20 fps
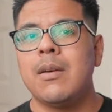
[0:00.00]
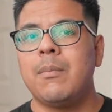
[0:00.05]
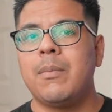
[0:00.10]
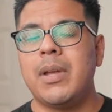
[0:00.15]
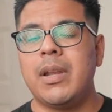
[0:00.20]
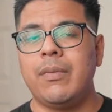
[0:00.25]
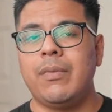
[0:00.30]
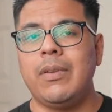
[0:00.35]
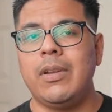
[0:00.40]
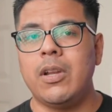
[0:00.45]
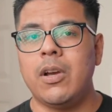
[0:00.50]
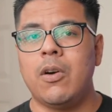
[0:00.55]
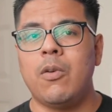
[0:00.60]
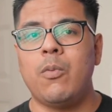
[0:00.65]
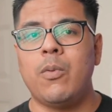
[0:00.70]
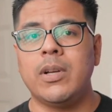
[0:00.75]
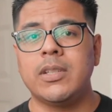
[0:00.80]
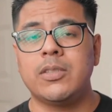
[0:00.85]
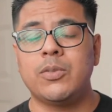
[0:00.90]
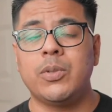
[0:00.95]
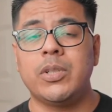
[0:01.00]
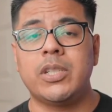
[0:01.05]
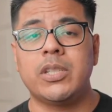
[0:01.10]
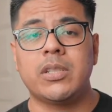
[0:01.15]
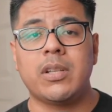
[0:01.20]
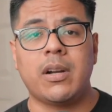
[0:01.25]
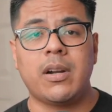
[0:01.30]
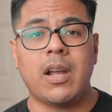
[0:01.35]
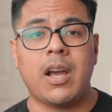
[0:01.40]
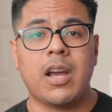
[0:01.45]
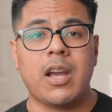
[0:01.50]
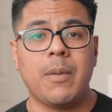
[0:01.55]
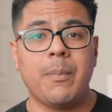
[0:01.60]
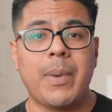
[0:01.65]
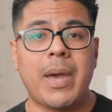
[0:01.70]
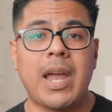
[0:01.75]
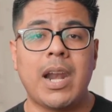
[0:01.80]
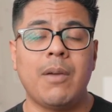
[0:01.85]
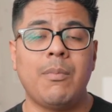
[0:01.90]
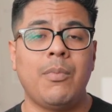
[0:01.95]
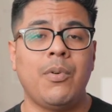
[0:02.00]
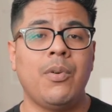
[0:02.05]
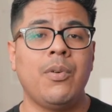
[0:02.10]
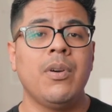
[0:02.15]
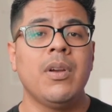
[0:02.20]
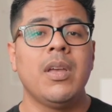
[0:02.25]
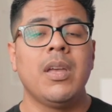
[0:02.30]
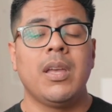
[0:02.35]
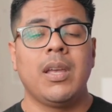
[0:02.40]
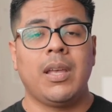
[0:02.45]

But if you know what switches are not compatible,